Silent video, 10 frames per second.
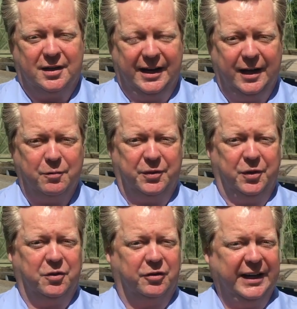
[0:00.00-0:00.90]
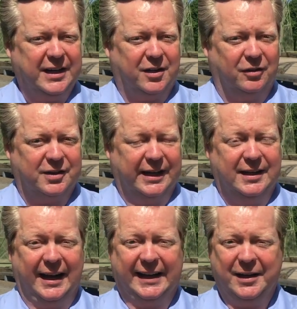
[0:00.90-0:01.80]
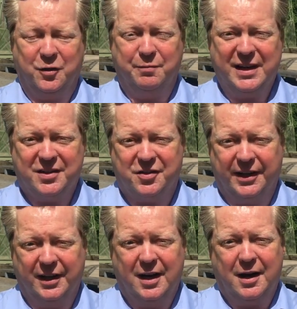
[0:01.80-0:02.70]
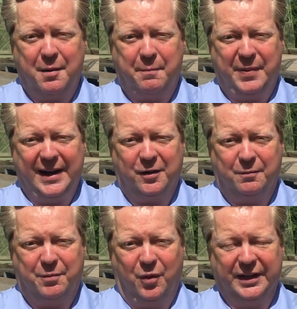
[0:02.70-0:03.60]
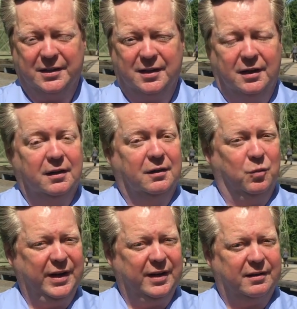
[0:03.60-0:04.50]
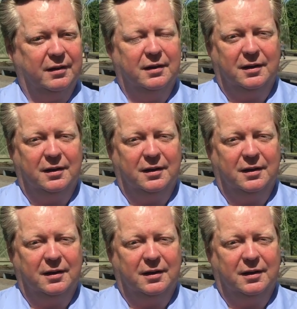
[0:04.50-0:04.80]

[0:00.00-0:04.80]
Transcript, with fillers: that help you create content and get your messaging bang on point with